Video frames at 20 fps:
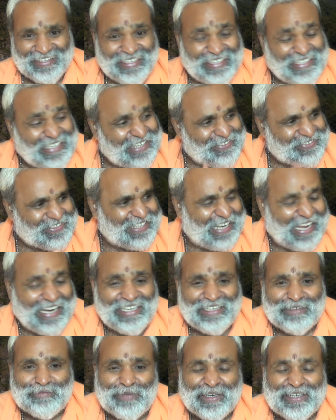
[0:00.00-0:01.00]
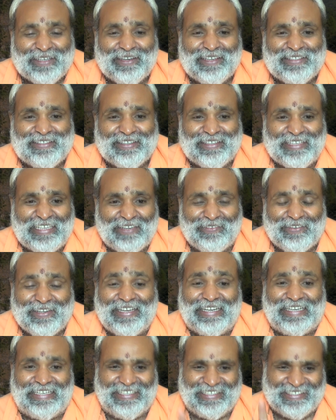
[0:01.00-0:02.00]
Gives light, but doesn't give
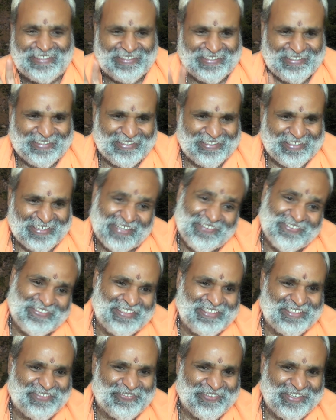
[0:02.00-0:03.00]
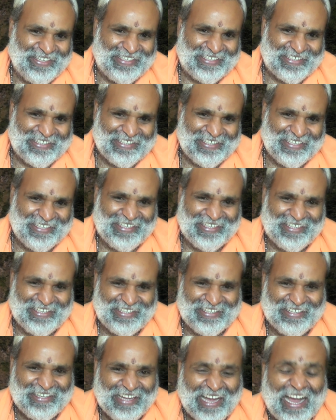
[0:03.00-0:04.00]
heat. Can you see this point?
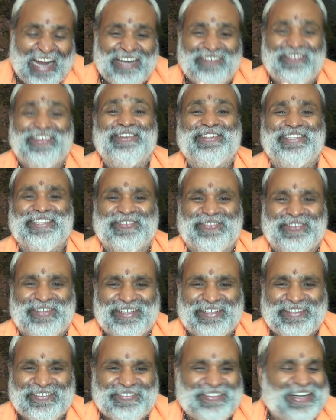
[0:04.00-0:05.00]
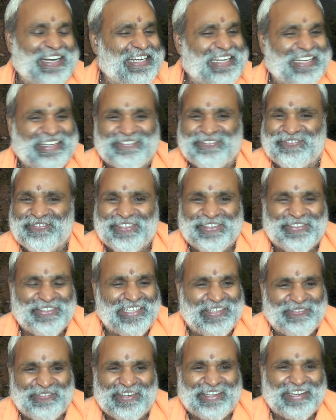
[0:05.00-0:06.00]
And beautiful. What a
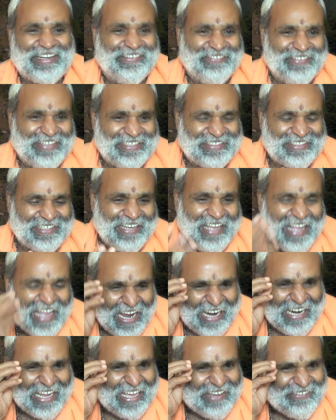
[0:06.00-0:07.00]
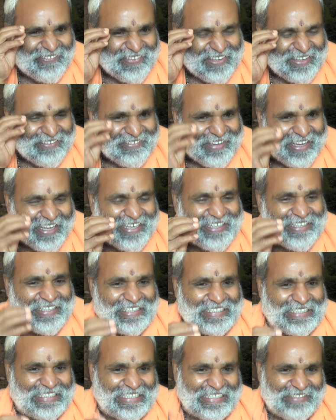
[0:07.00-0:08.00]
beautiful combination. And every man
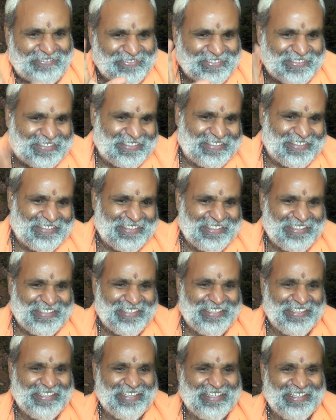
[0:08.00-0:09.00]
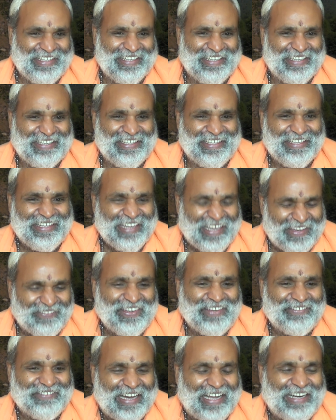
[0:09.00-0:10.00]
dreams.
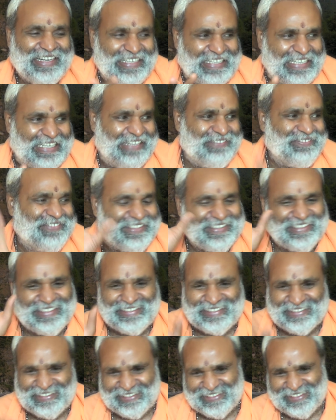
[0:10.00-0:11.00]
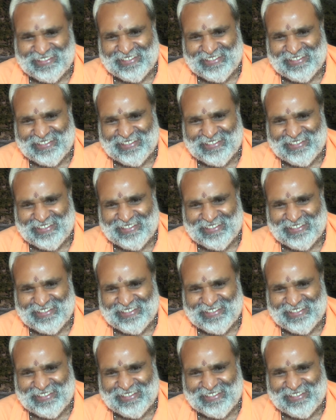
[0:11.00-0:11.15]
Every man dreams this.